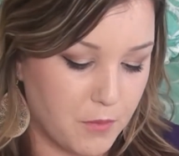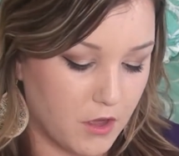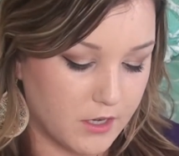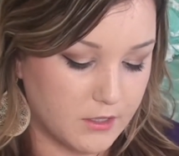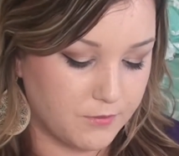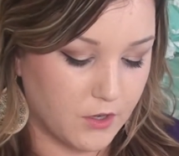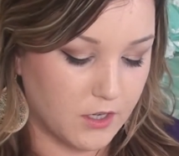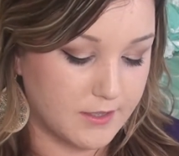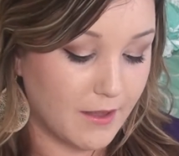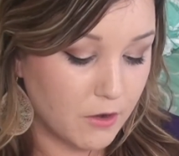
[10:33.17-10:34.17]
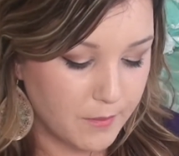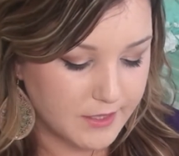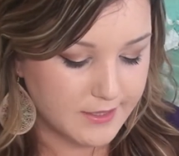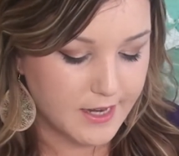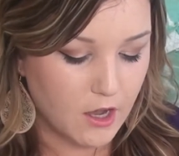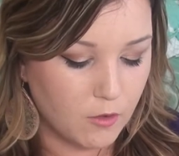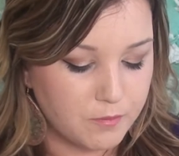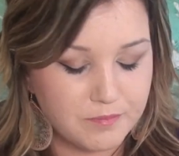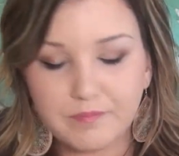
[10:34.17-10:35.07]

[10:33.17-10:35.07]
products for several months now.